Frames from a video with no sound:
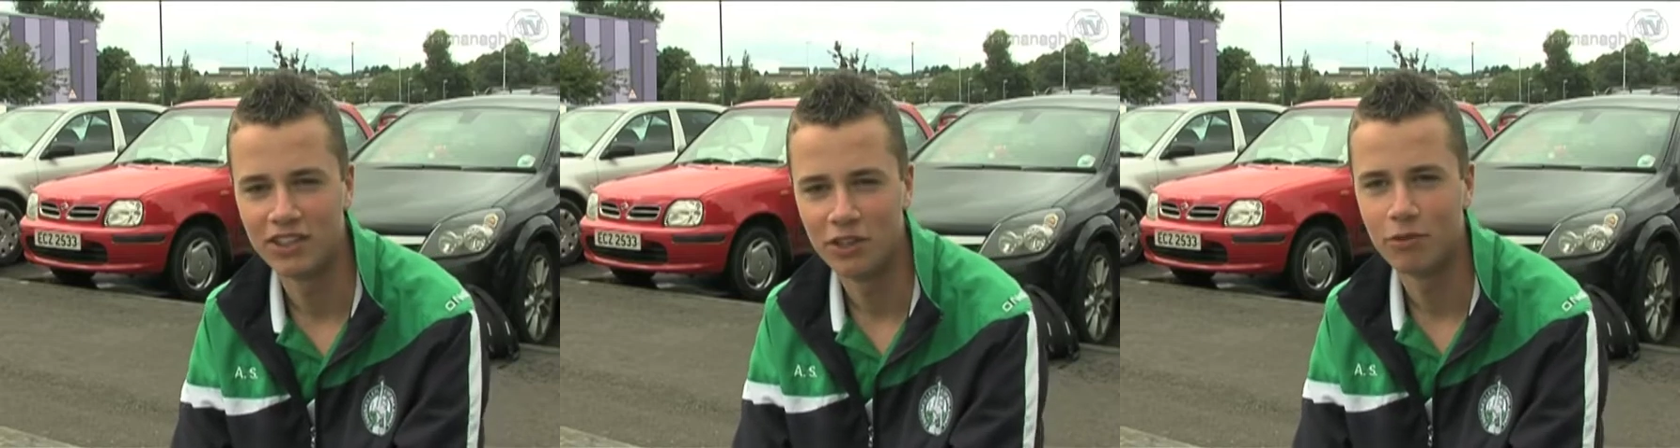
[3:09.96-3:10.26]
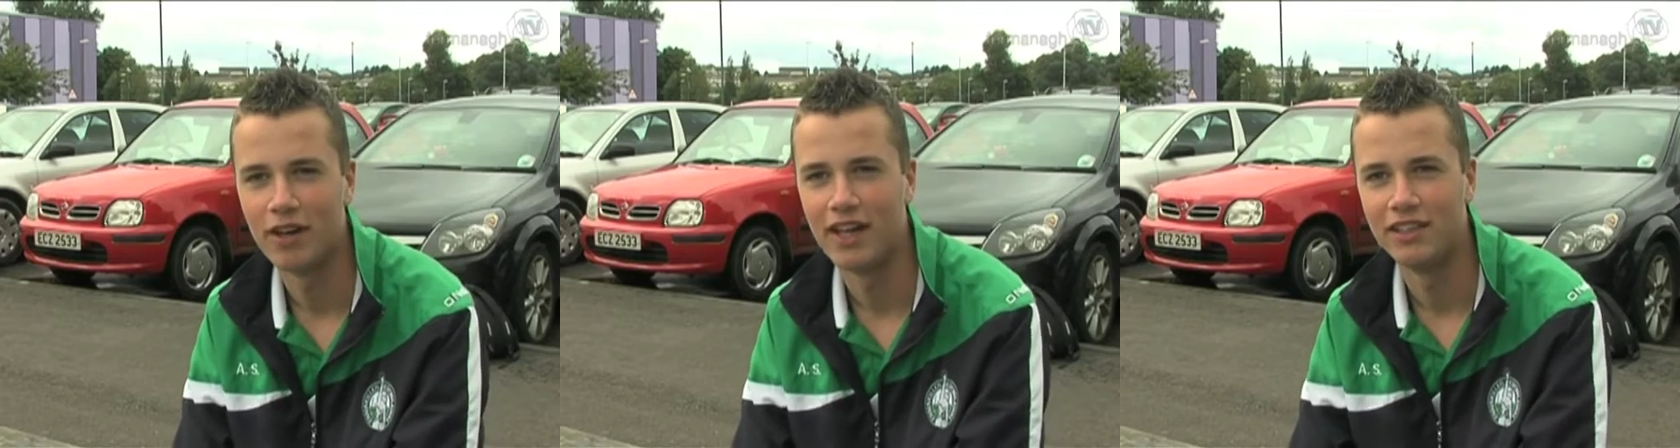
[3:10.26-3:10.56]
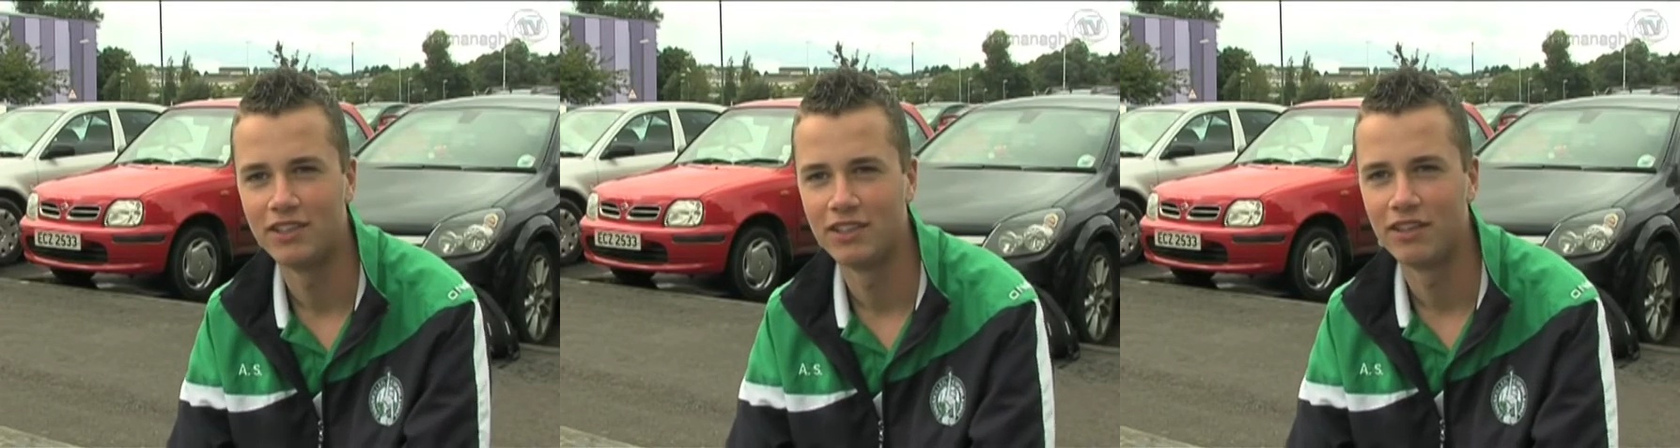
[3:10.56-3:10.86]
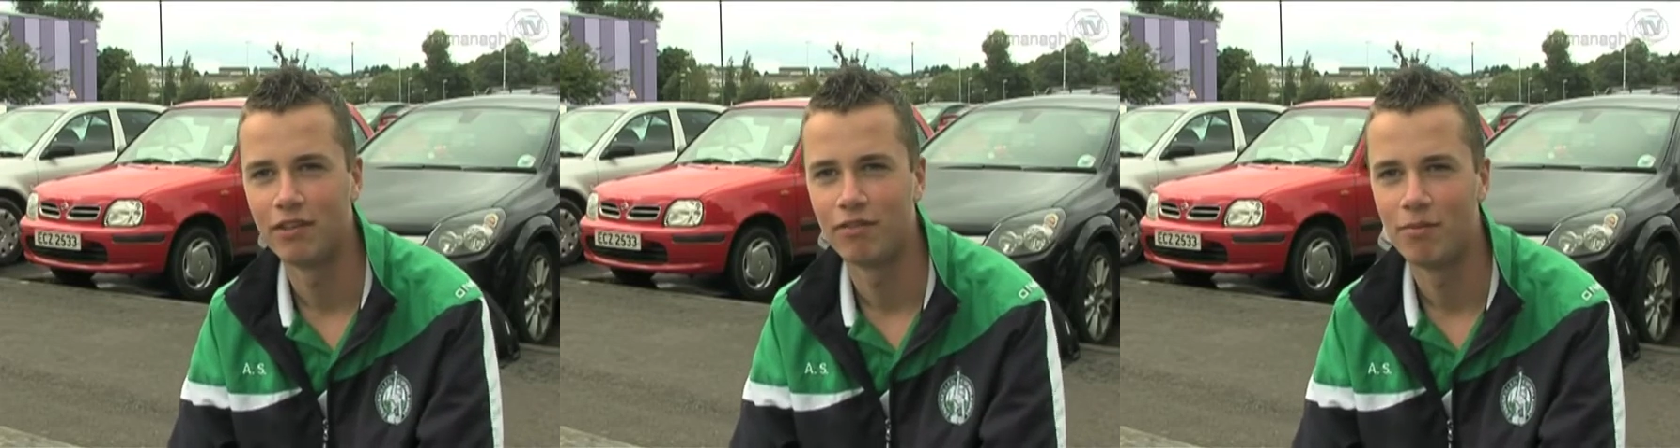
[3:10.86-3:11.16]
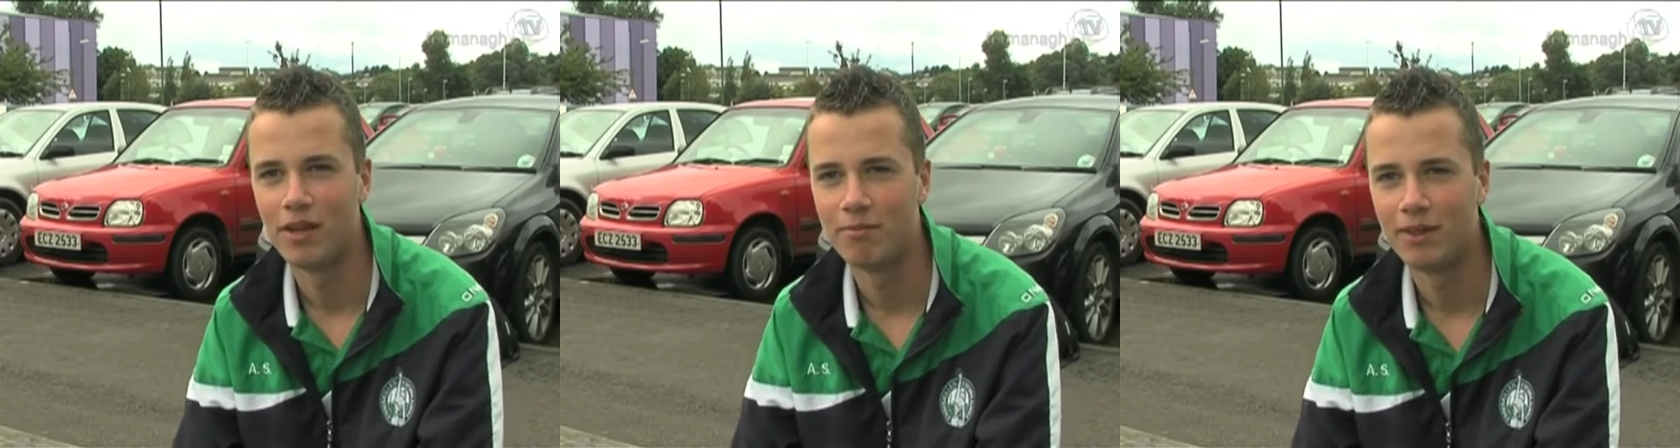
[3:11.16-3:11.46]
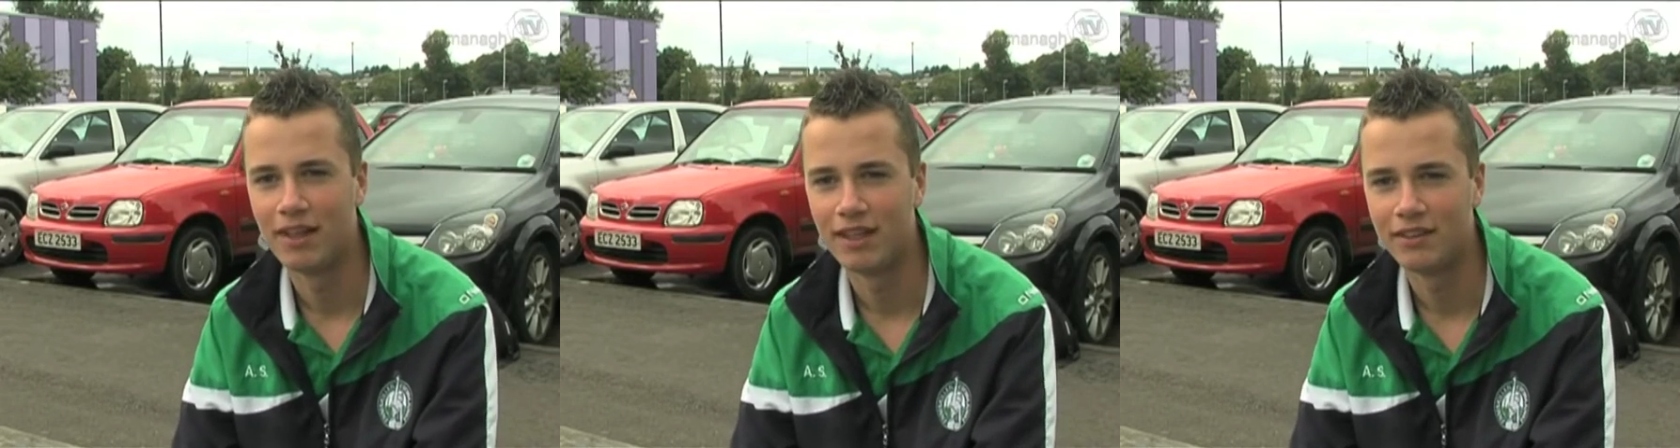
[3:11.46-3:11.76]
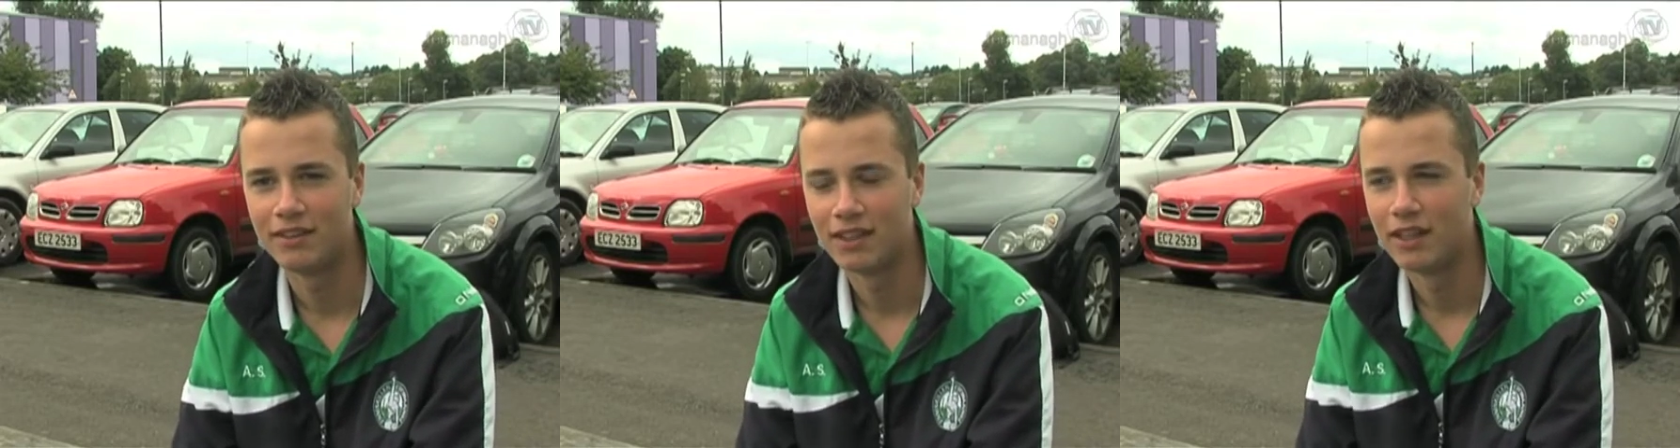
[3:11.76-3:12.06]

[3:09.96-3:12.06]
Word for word: of new friends and different people and